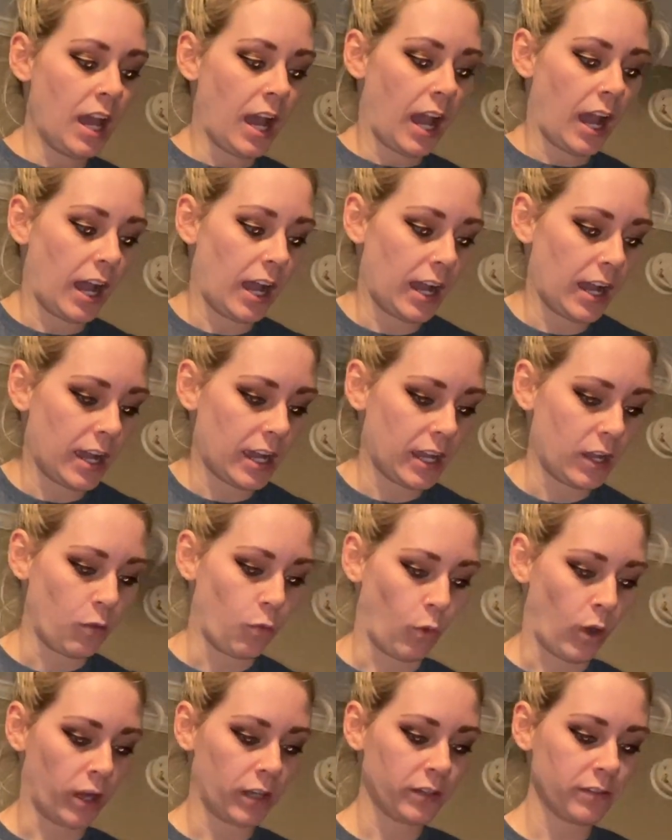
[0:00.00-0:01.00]
I
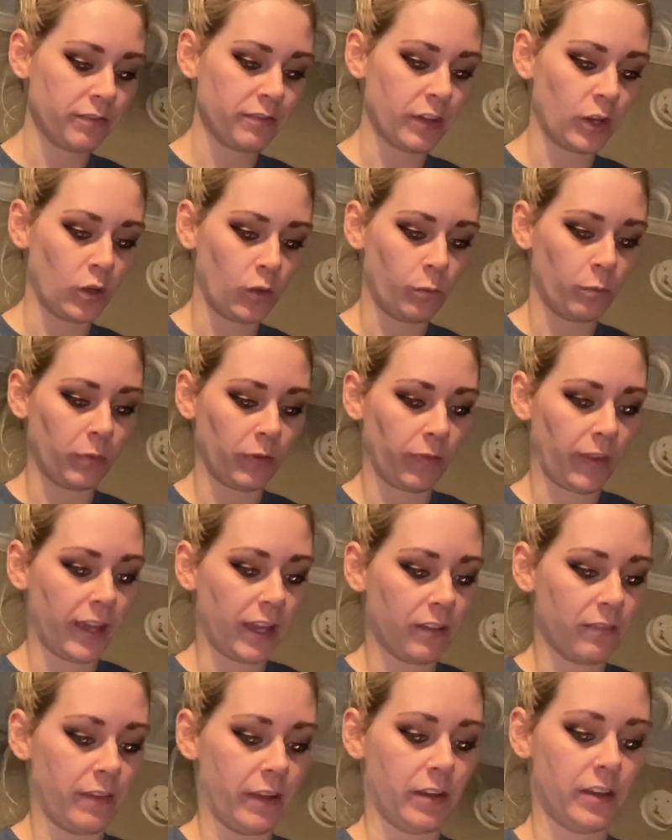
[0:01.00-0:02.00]
want to film
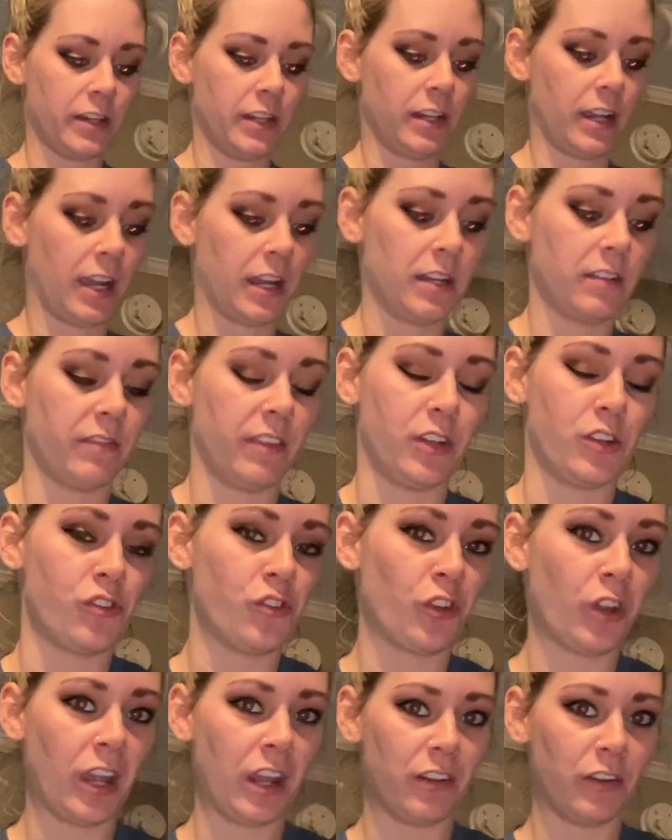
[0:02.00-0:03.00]
a very kind of
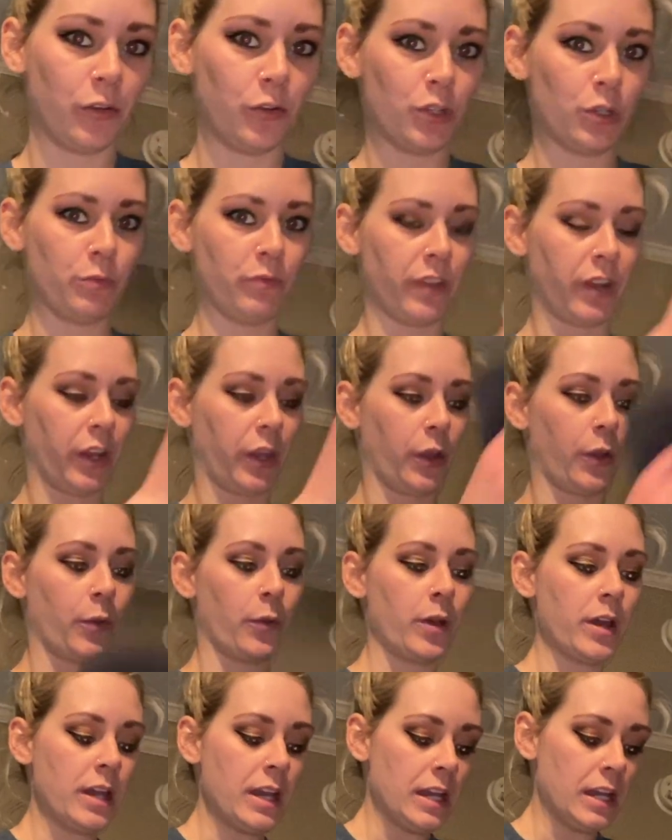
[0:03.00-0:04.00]
intricate YouTube video
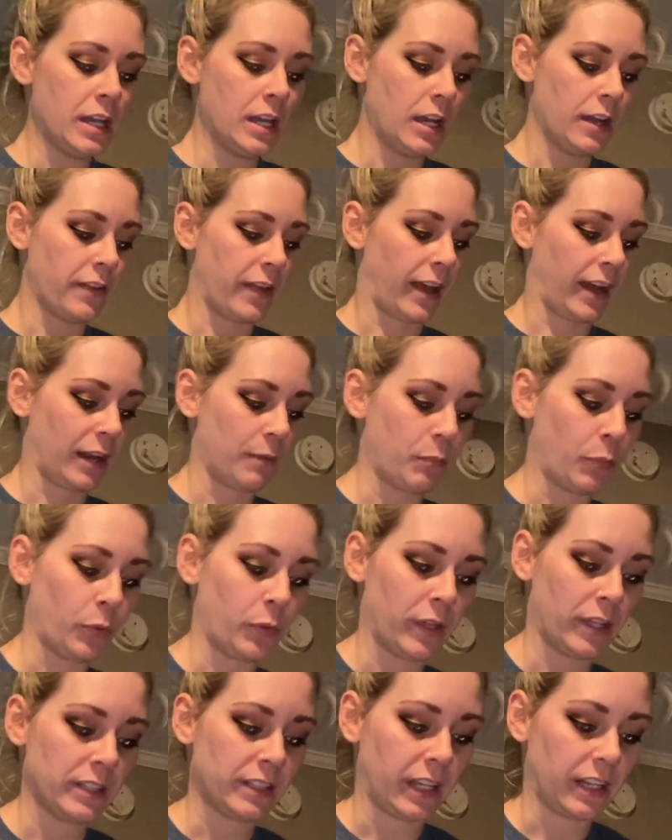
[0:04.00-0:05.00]
that I'm both
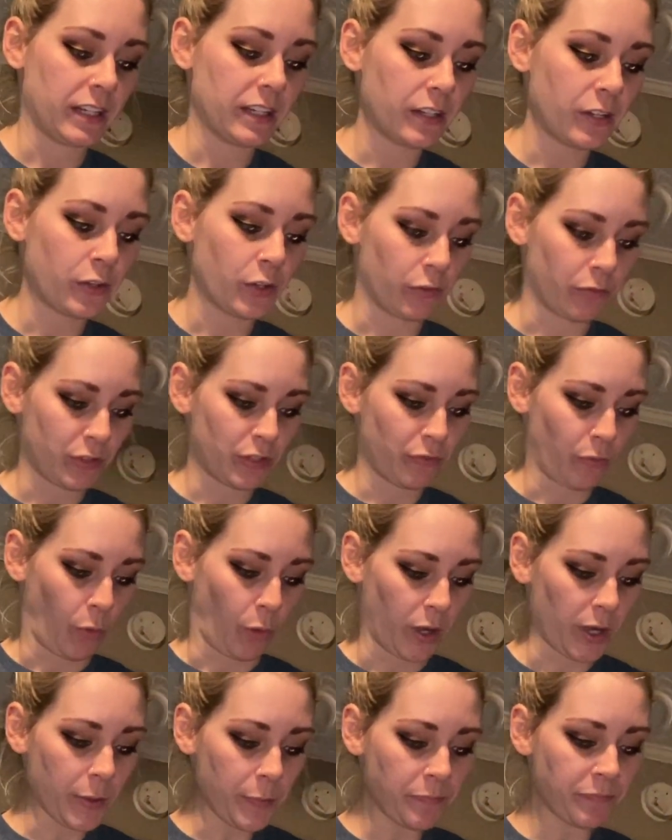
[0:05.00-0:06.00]
excited and nervous
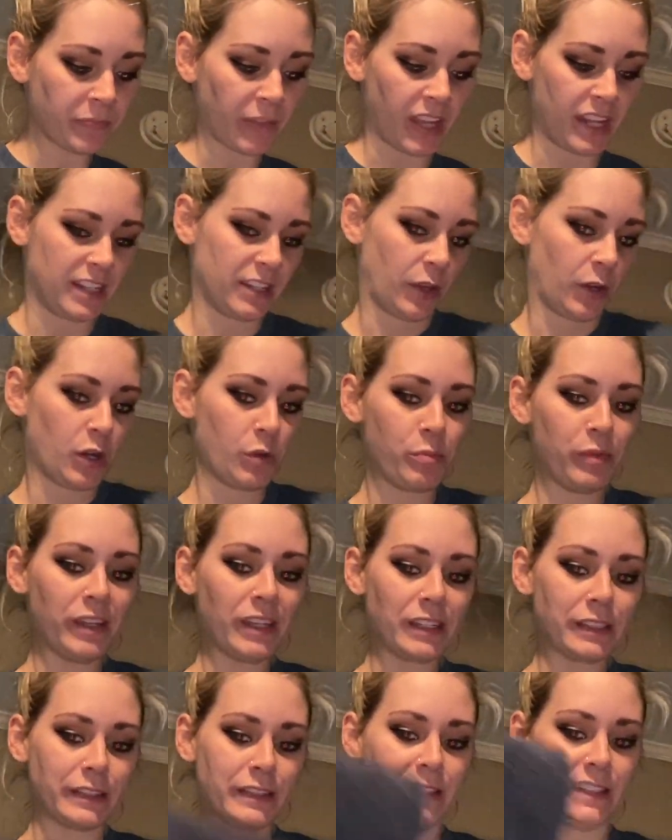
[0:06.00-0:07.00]
for. It's going to be
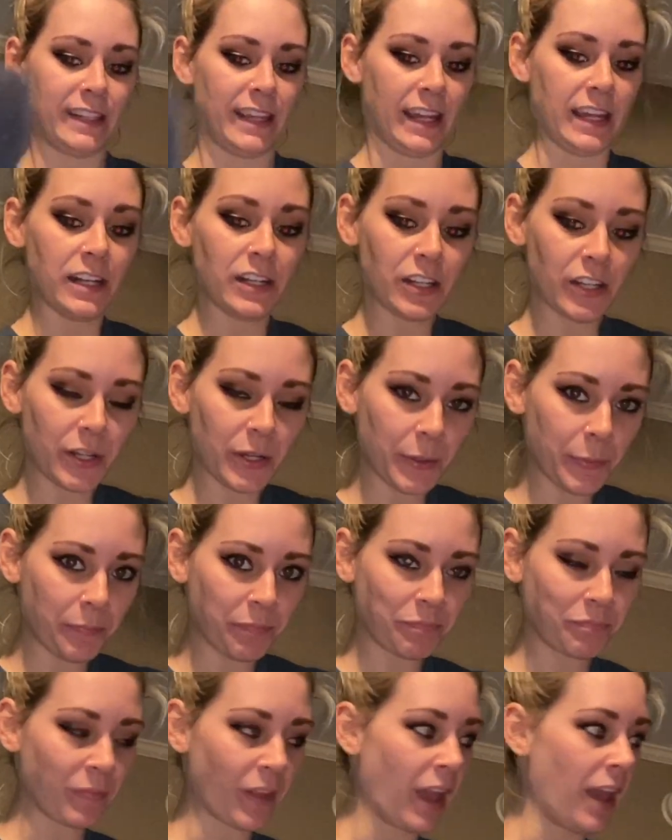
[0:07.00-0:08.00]
a skit,
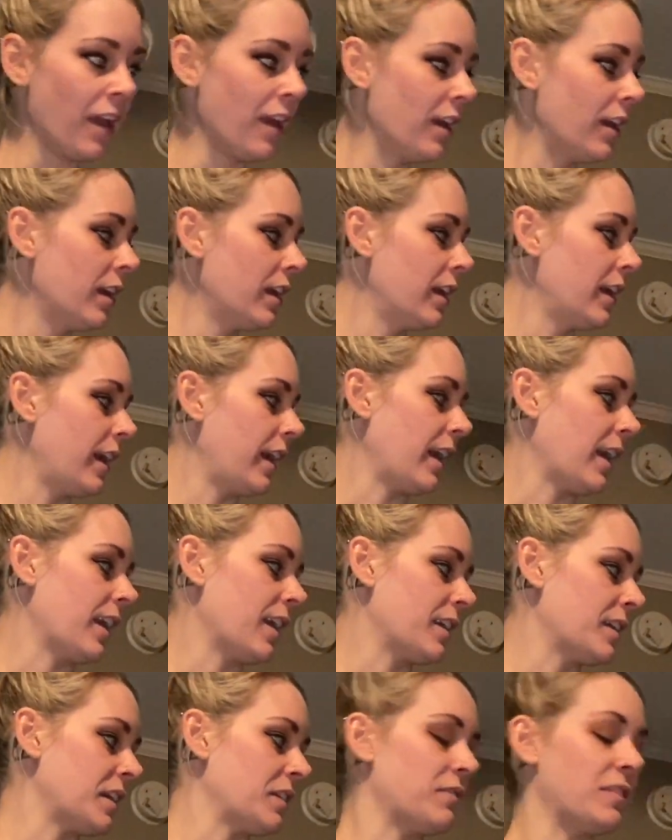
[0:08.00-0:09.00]

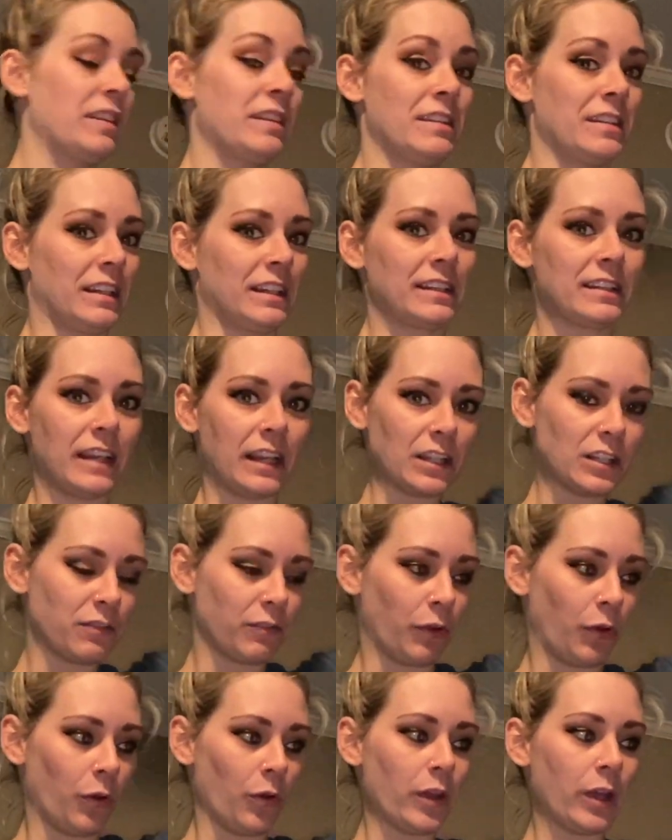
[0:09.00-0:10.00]
and if it's
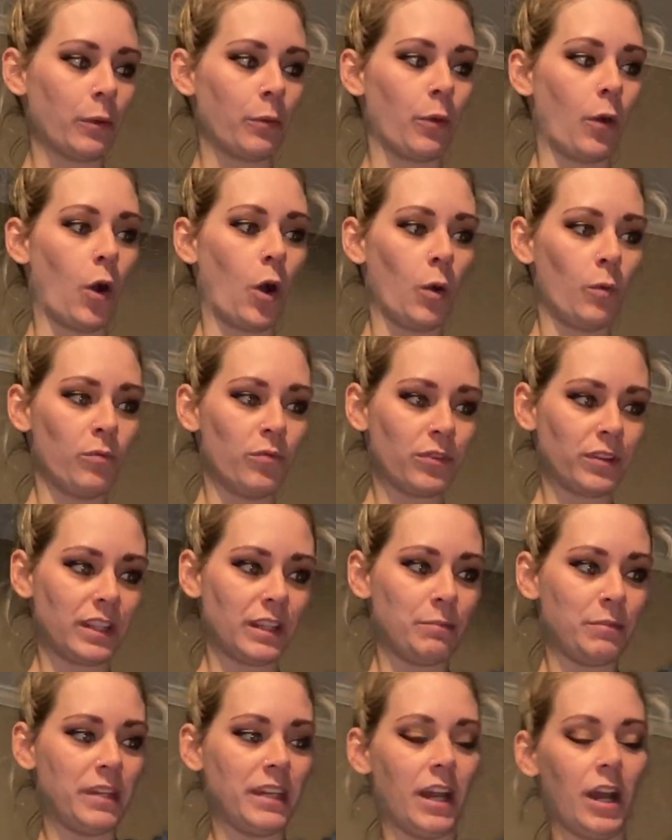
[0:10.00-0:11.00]
successful, it will hopefully
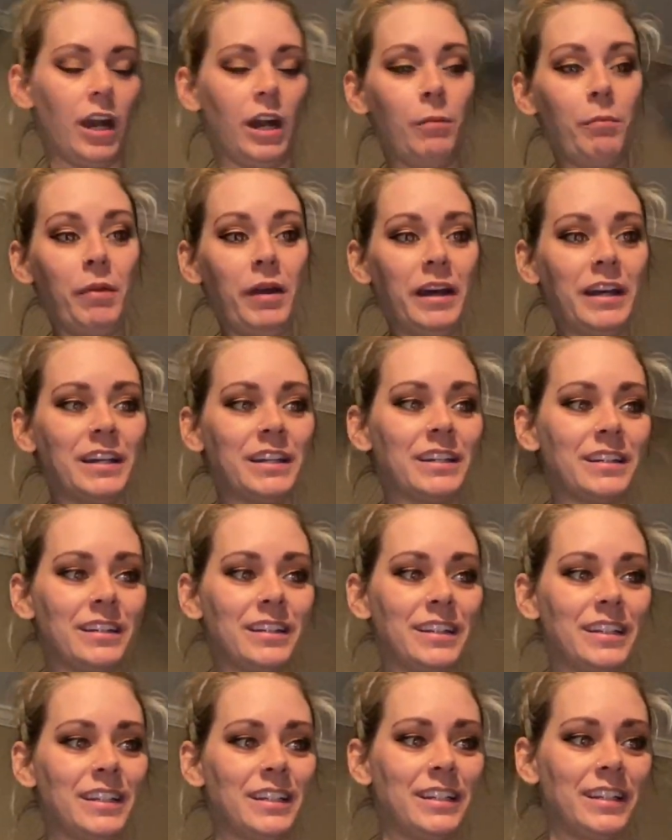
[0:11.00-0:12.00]
be up
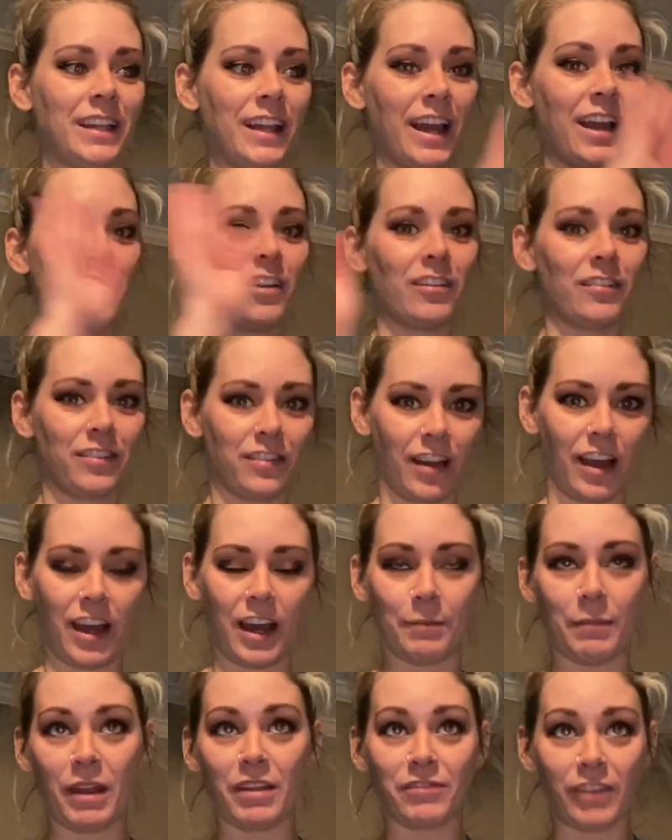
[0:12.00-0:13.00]

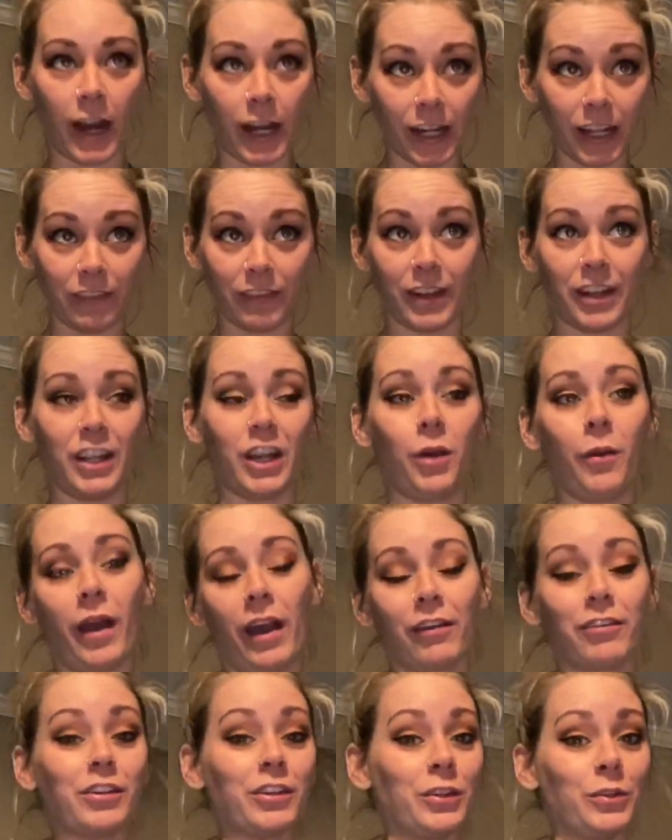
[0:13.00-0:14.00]
on my Friday video
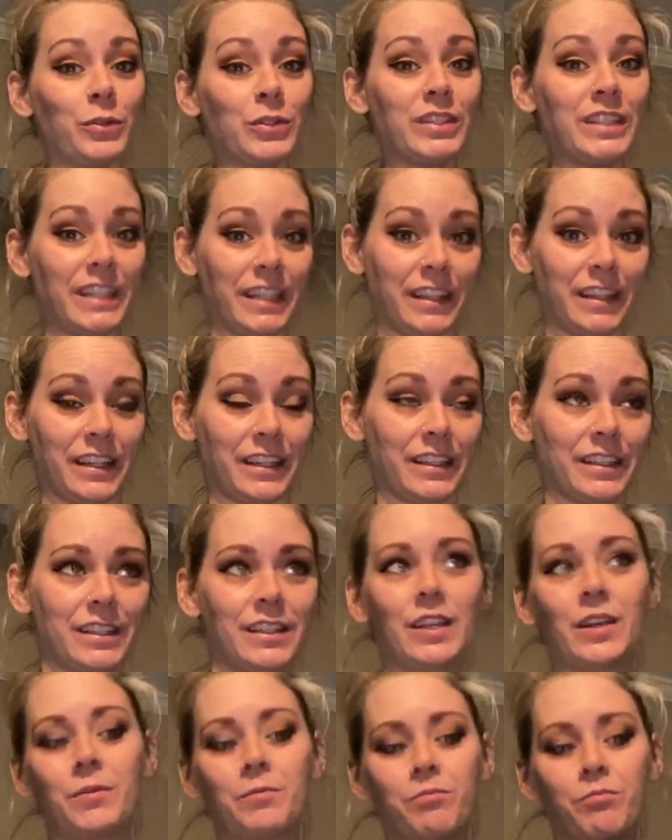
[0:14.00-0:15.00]
after you see this
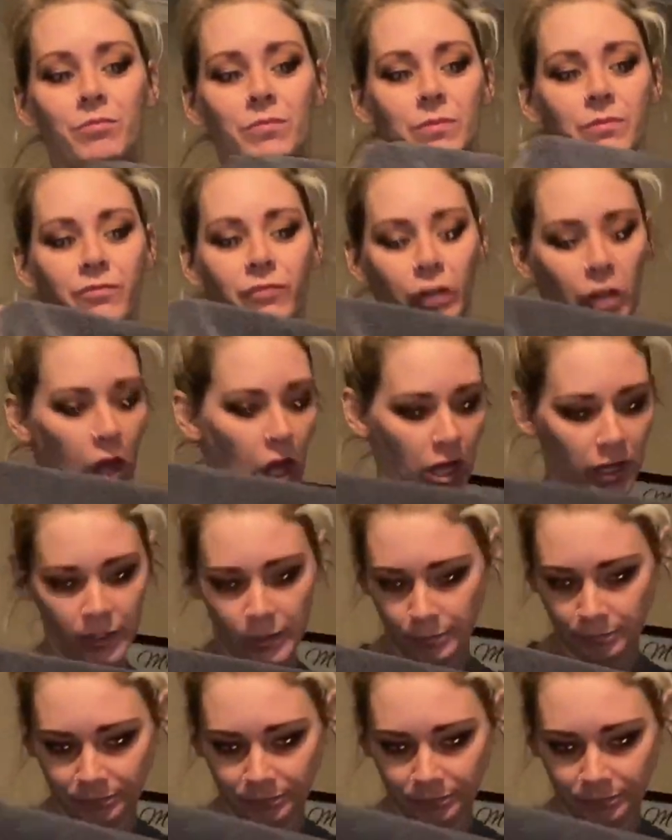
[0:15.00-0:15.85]
vlog.